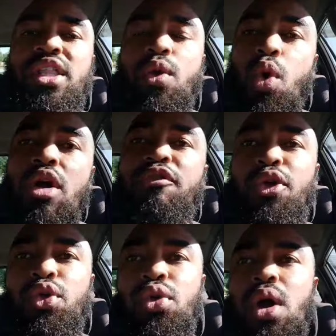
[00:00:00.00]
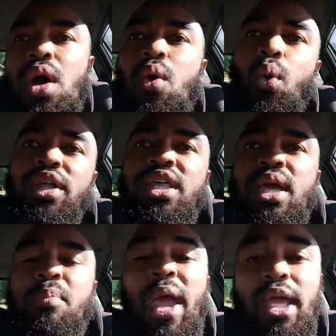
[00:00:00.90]
they work for you, whether
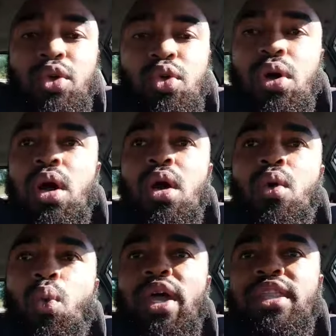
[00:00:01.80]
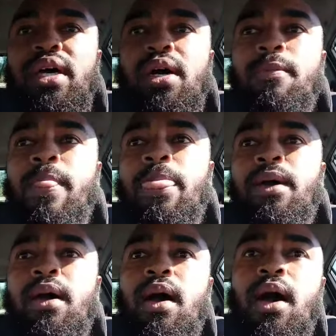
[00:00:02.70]
they pay you, whether
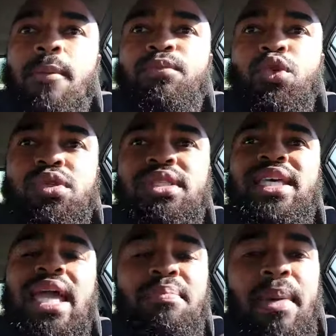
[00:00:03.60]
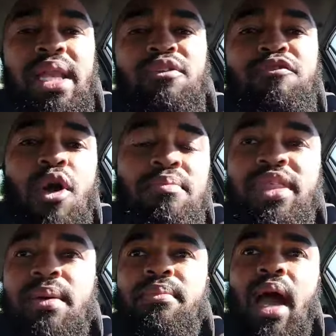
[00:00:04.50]
you take money from
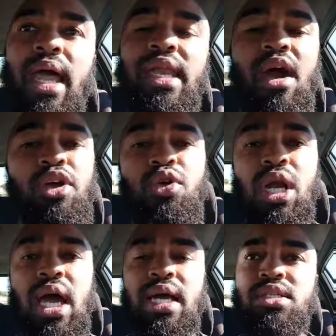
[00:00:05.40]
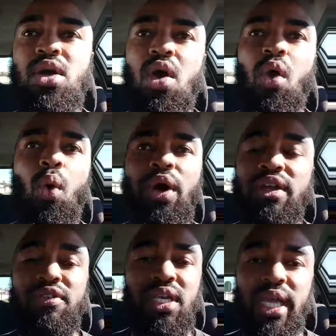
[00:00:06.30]
them and they are your clients, or
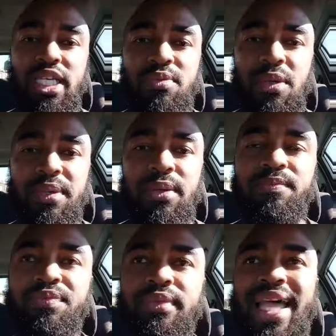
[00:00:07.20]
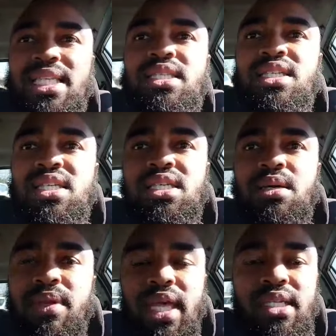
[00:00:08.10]
whatever the case may be. That's the
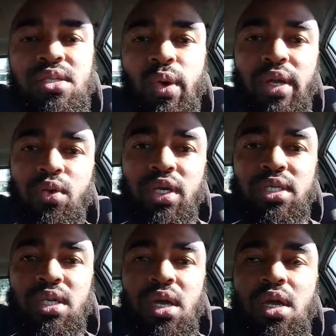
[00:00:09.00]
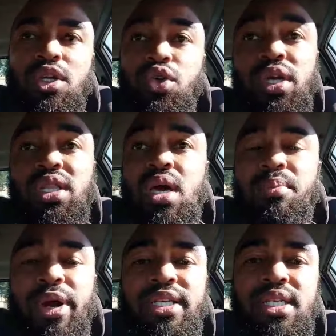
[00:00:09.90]
system and that's the way it works. You either
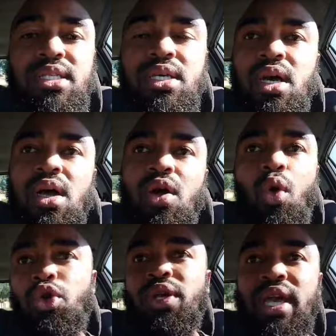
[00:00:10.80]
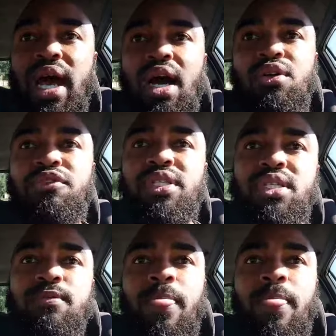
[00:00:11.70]
embrace it or you get out of it,